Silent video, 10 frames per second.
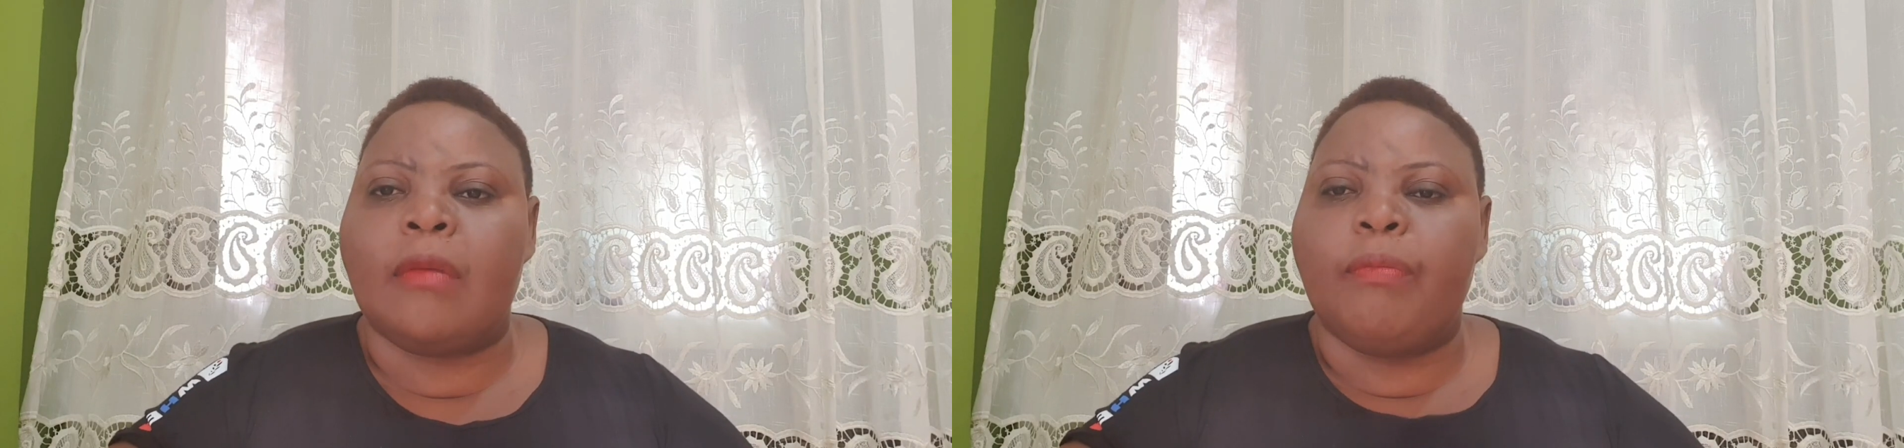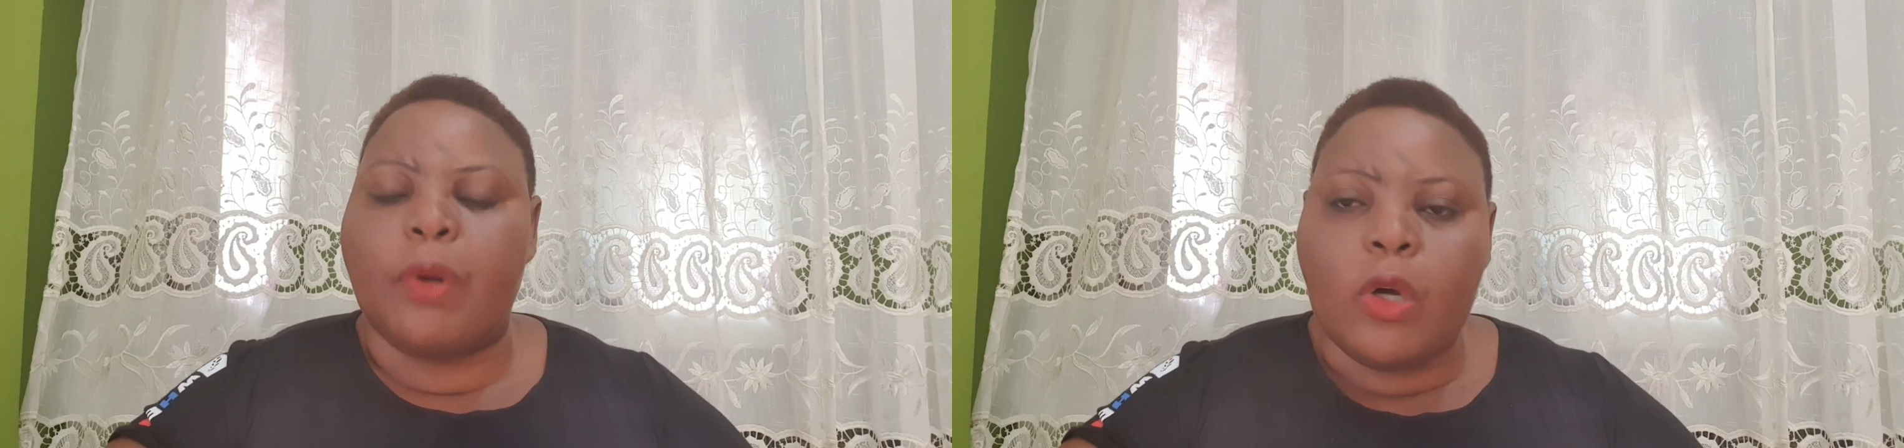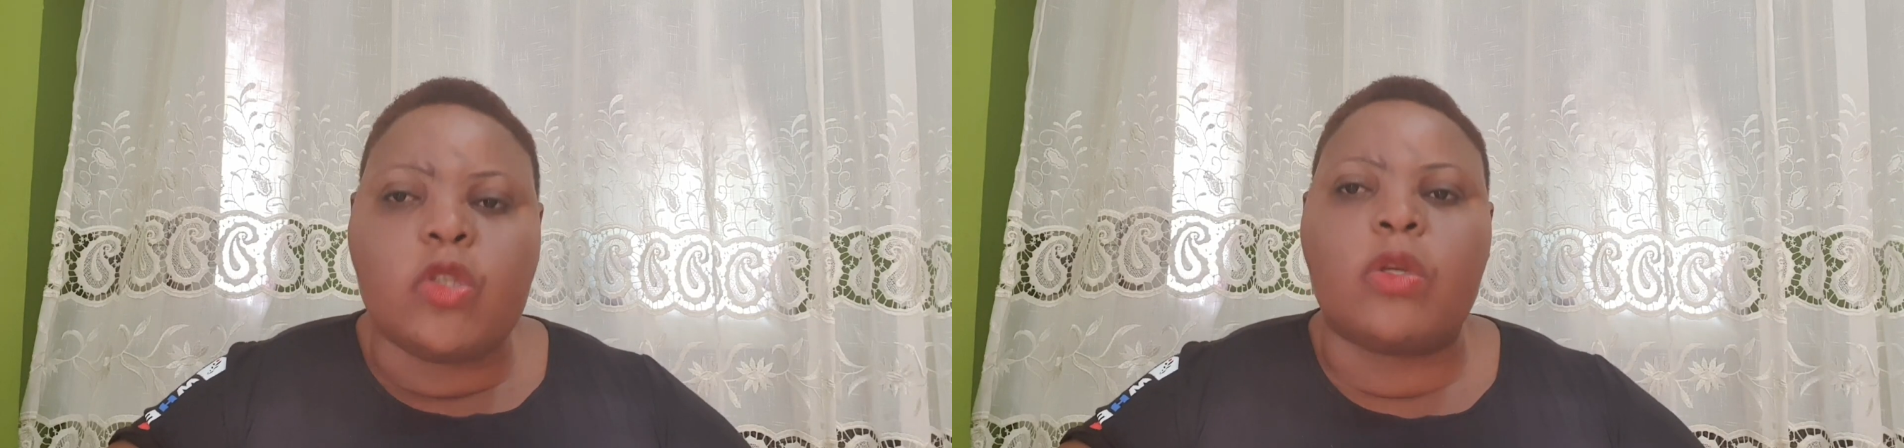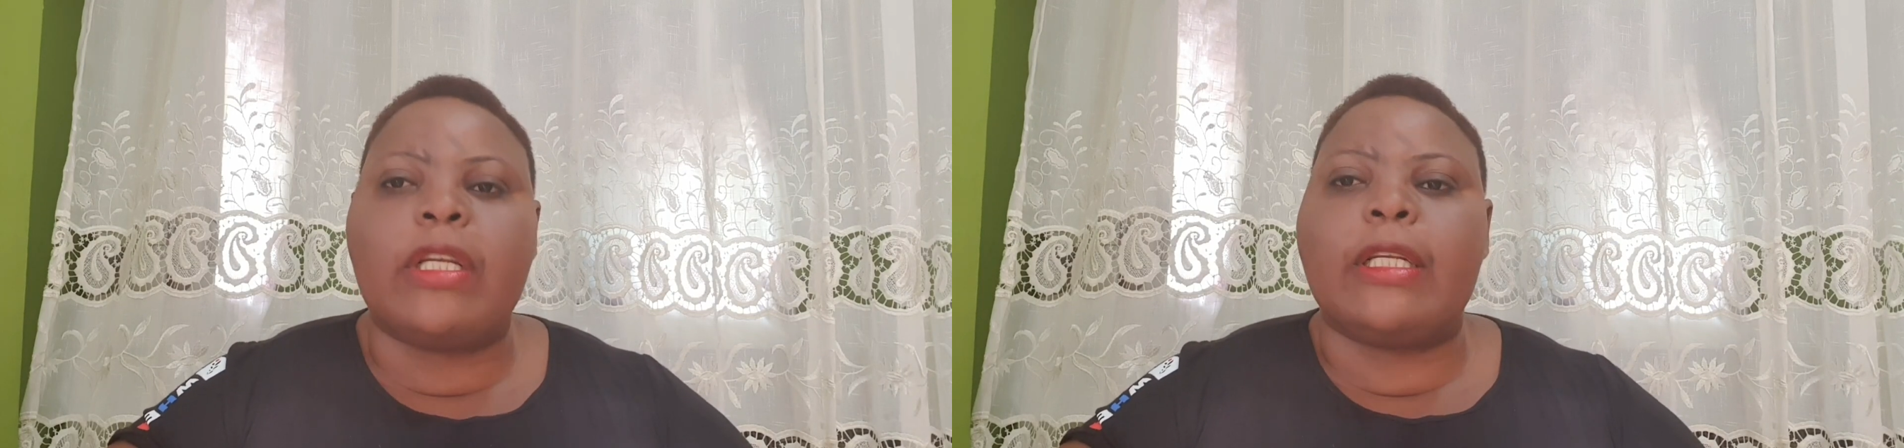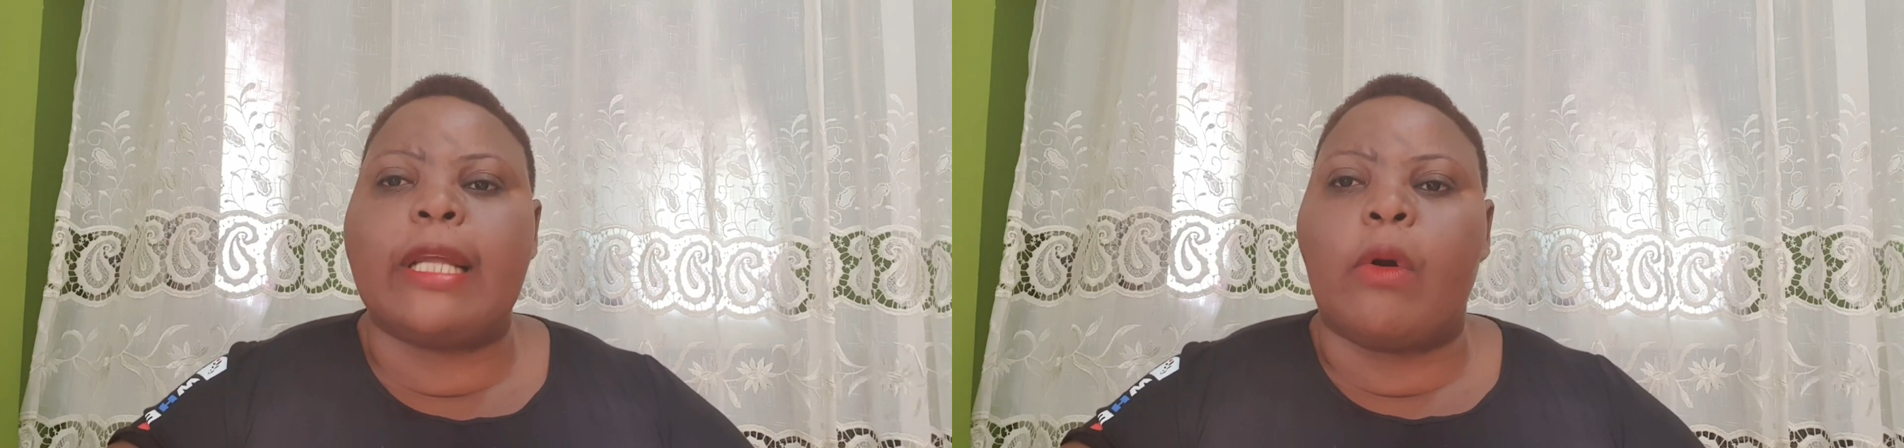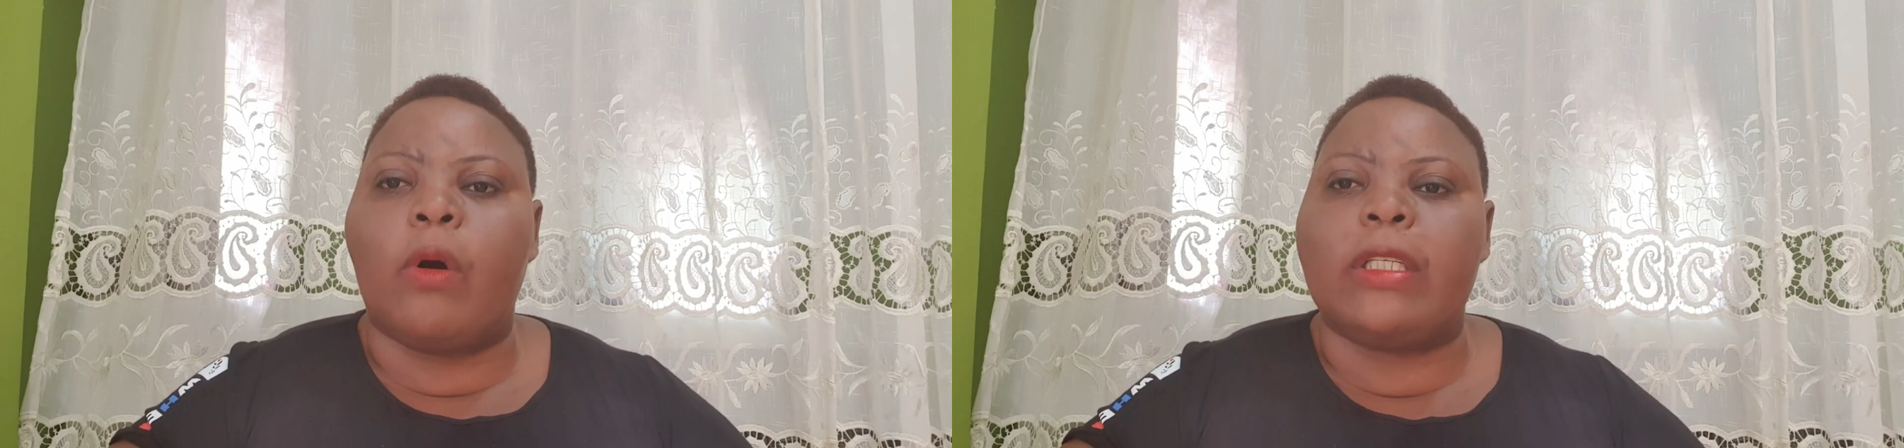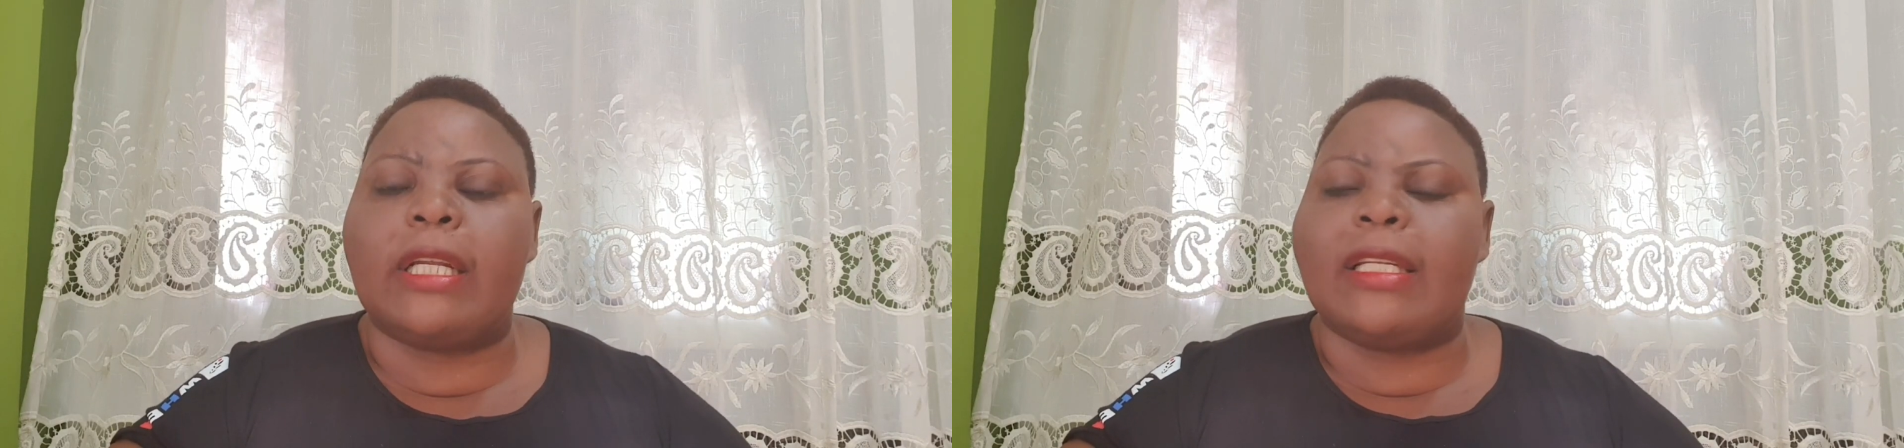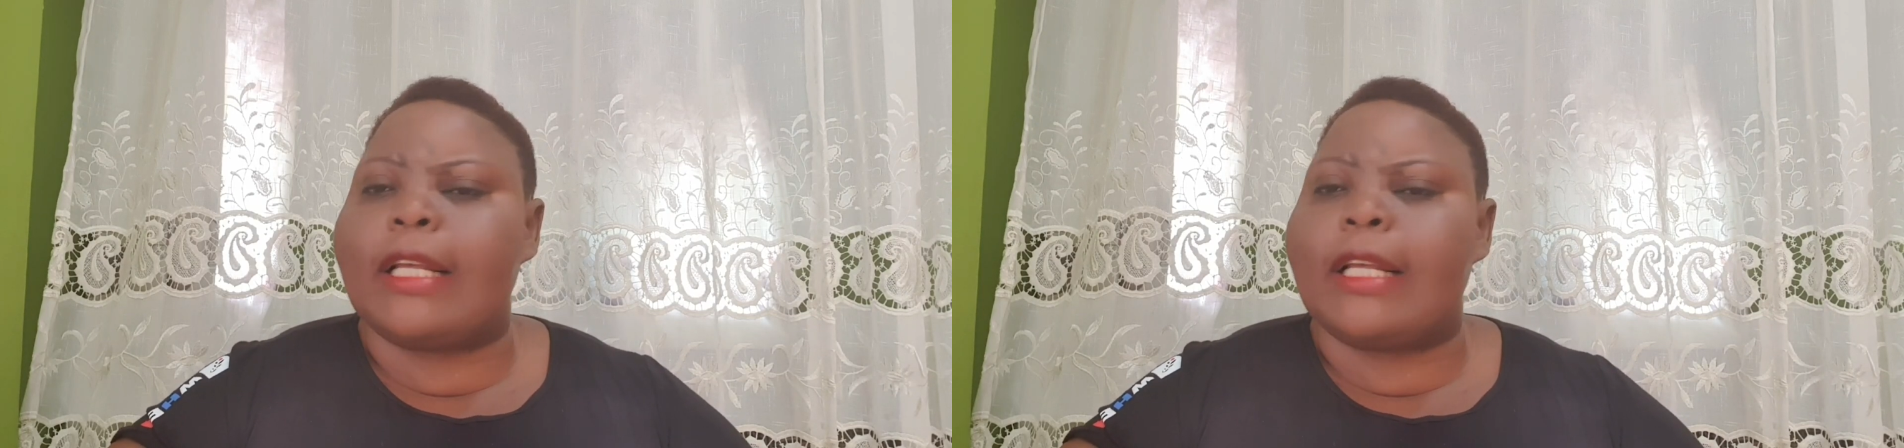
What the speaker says: because you need the content,